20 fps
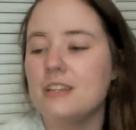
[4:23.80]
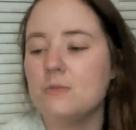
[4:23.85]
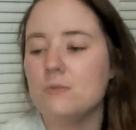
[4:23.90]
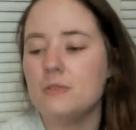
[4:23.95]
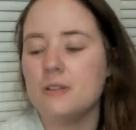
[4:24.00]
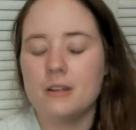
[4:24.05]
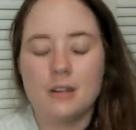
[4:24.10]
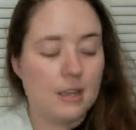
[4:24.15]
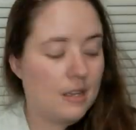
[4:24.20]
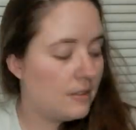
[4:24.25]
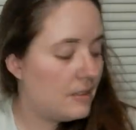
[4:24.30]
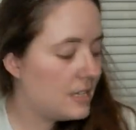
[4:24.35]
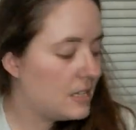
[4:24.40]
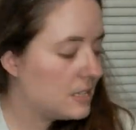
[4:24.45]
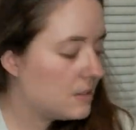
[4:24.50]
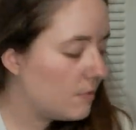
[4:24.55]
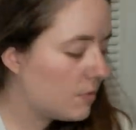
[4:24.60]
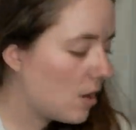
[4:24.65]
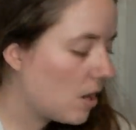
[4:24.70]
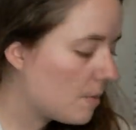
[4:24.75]
this one,
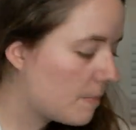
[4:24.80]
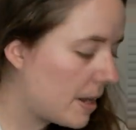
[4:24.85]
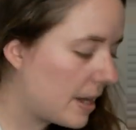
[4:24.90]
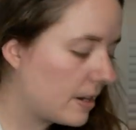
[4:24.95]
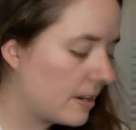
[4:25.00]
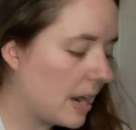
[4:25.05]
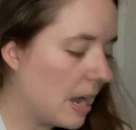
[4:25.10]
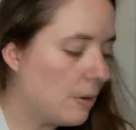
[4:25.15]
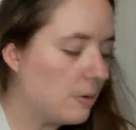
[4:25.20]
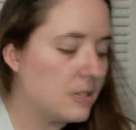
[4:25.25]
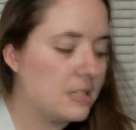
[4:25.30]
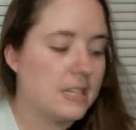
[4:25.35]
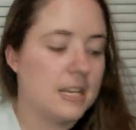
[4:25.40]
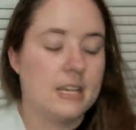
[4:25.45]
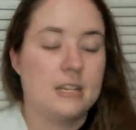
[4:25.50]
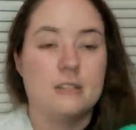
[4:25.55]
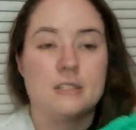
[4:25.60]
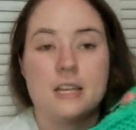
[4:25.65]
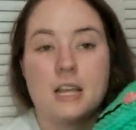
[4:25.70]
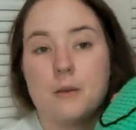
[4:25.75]
this frog pattern, I would
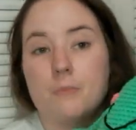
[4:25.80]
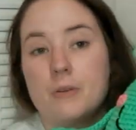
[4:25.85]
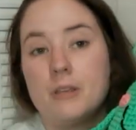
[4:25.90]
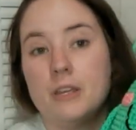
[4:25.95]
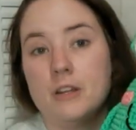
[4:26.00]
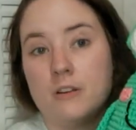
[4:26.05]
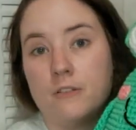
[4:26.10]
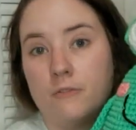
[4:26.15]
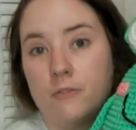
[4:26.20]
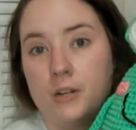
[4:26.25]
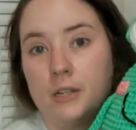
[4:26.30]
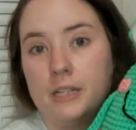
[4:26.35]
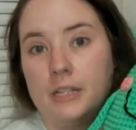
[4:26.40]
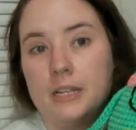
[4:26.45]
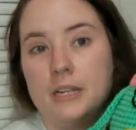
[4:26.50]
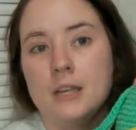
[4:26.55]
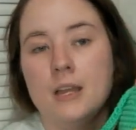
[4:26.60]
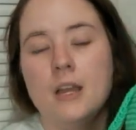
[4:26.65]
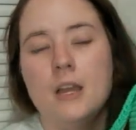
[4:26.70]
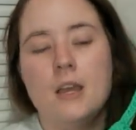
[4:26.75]
say is like a beginner friendly.